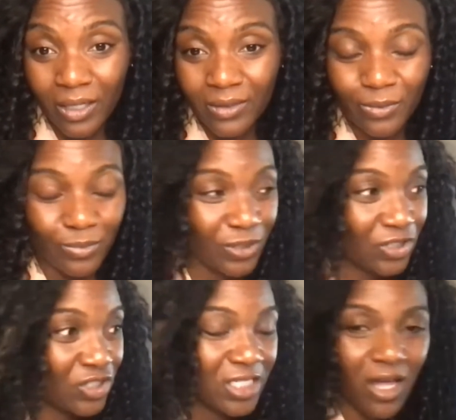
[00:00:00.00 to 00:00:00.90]
I was
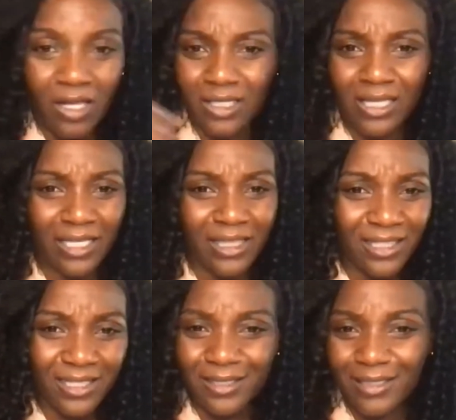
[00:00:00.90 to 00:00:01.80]
just on like
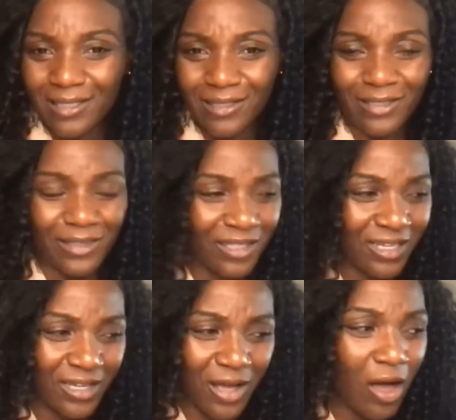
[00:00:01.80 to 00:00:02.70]
a
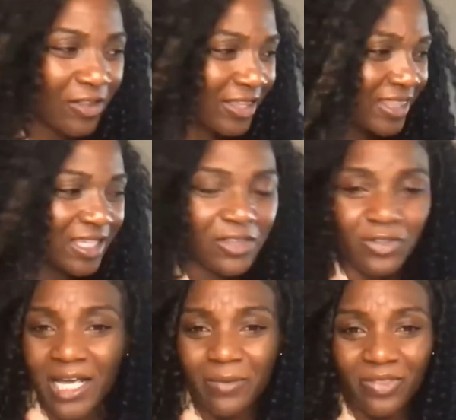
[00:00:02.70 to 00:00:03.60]
call the other
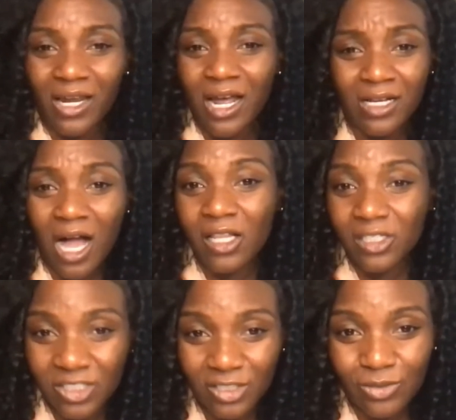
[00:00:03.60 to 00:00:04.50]
day with an
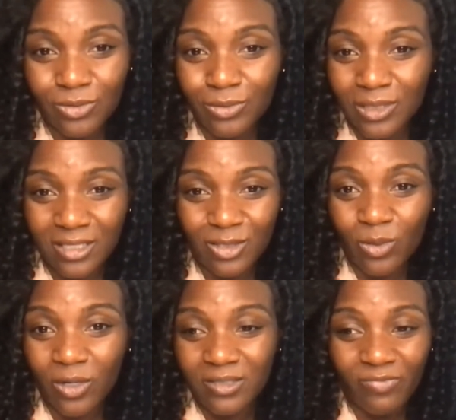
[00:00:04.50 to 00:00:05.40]
oncologist who is
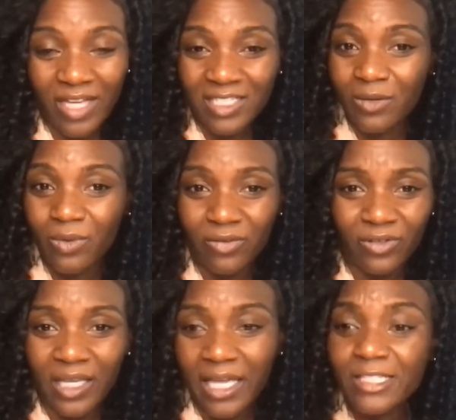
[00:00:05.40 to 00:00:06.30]
doing some vaccine work for
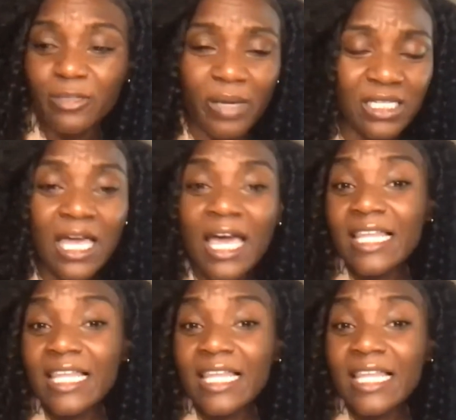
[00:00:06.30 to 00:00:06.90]
like patients.